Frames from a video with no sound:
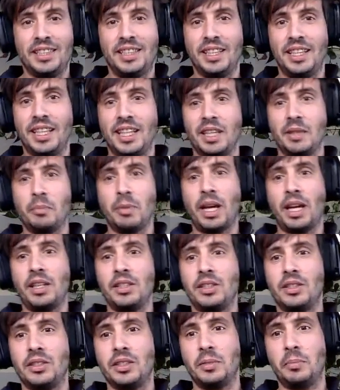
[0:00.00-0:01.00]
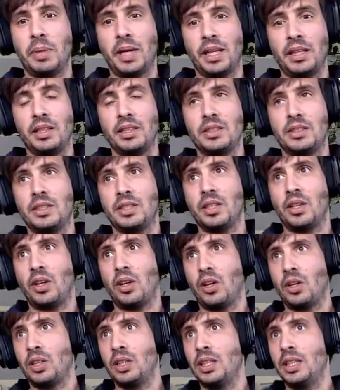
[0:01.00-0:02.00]
the link manager depends
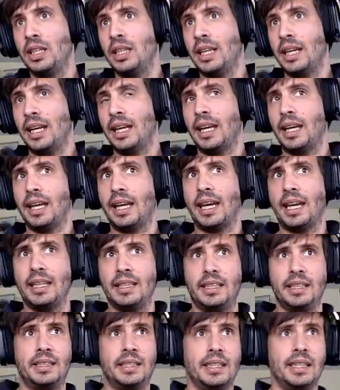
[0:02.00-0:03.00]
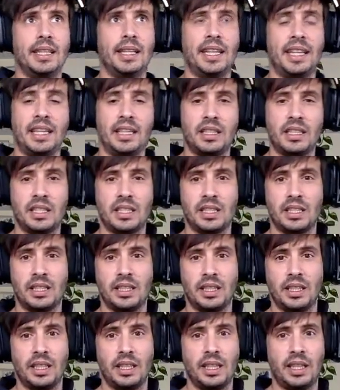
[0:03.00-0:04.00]
on entity
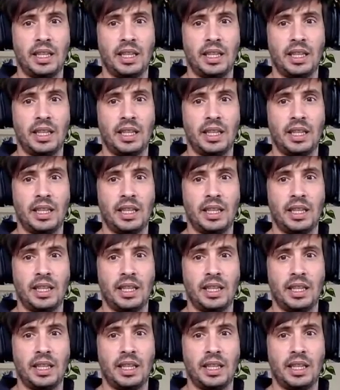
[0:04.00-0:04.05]
links,